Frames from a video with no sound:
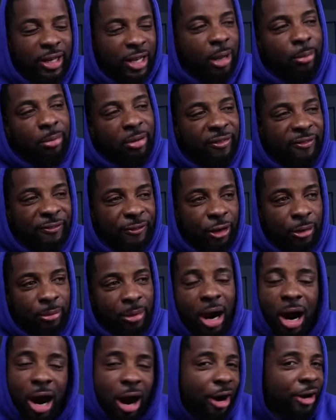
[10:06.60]
coming from,
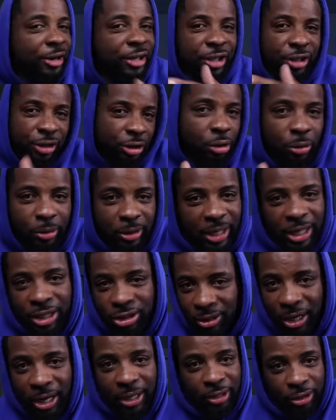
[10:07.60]
I already know what they
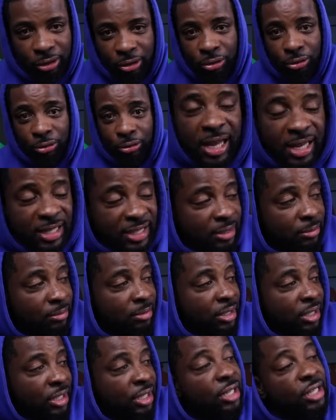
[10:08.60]
tried to do. It's some
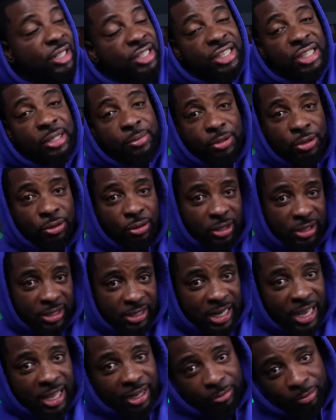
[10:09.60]
dealerships on the
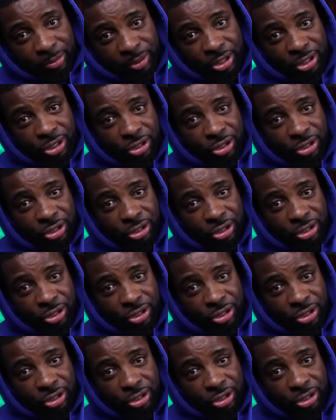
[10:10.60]
side of P